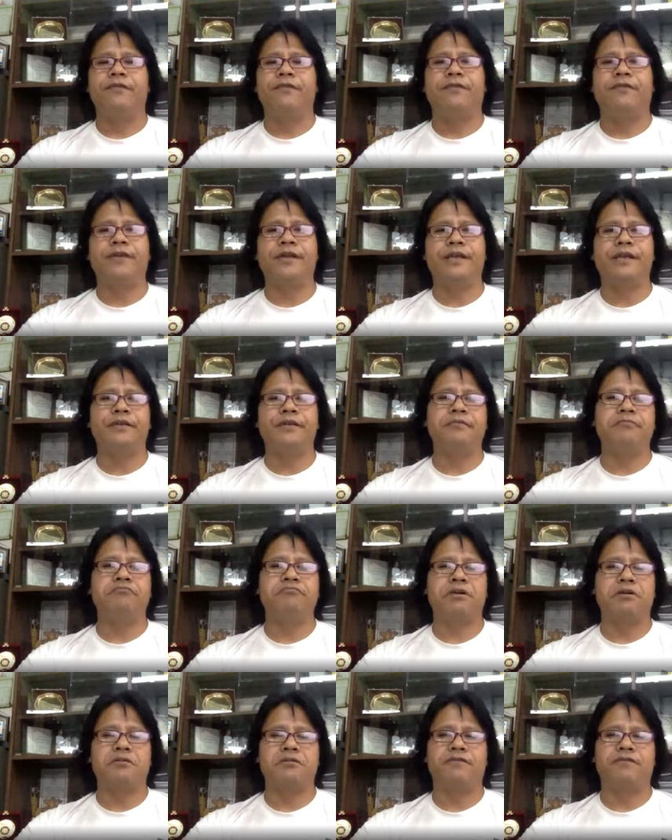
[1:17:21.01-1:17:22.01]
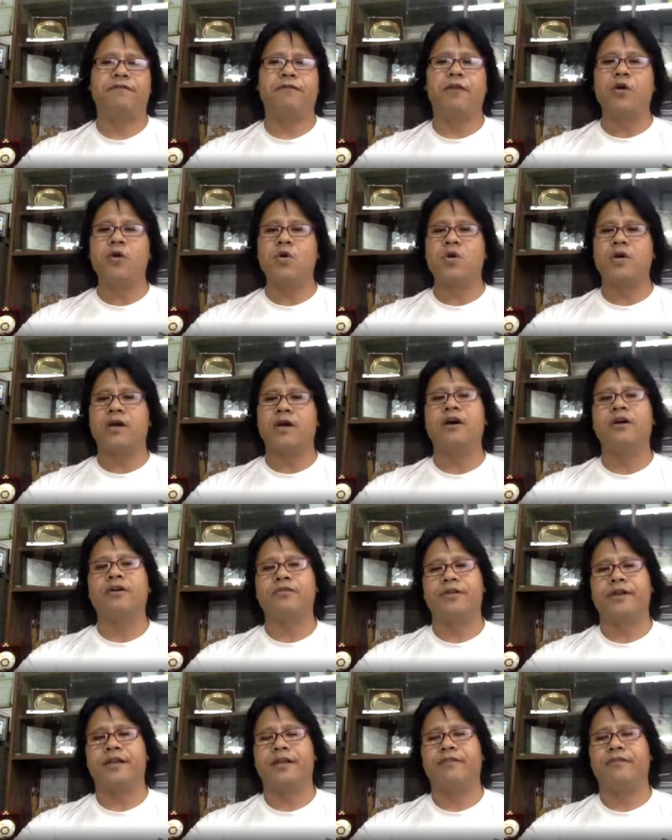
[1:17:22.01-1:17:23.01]
very flow
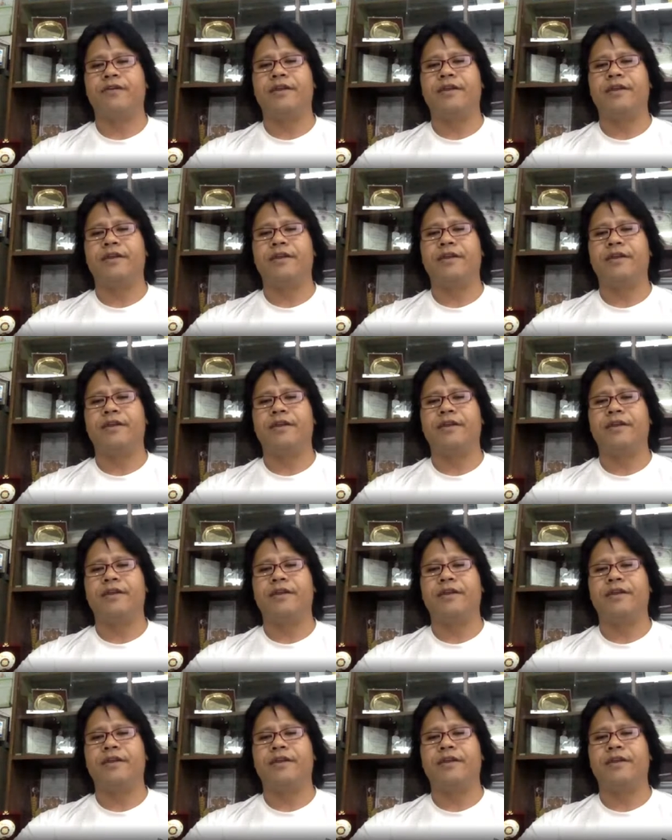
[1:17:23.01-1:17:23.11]
concrete,